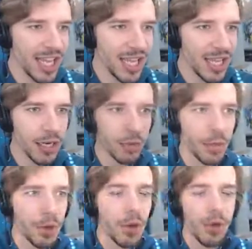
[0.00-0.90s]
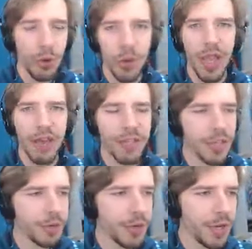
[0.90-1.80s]
There we go. Do we have a
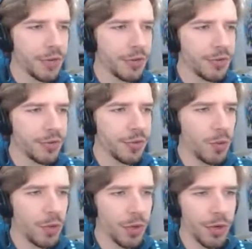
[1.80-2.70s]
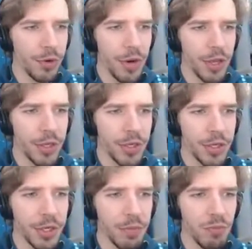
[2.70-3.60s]
psychiatric ward here at,
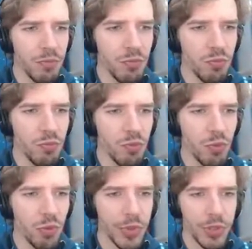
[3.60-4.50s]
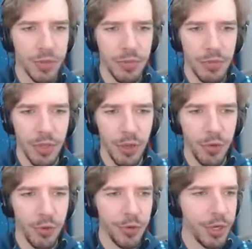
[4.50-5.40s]
uh, what was it? Little
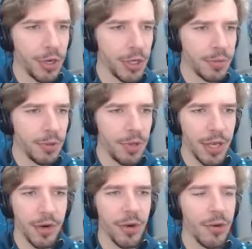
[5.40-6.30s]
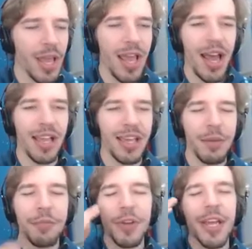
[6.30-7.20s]
Creek Hospital? I don't know. Oh. I
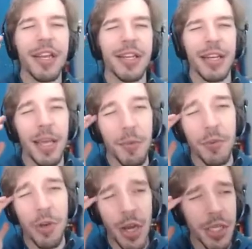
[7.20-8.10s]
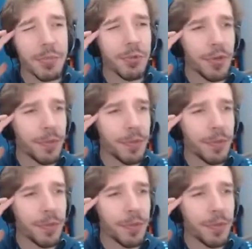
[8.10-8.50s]
keep forgetting the name of the hospital.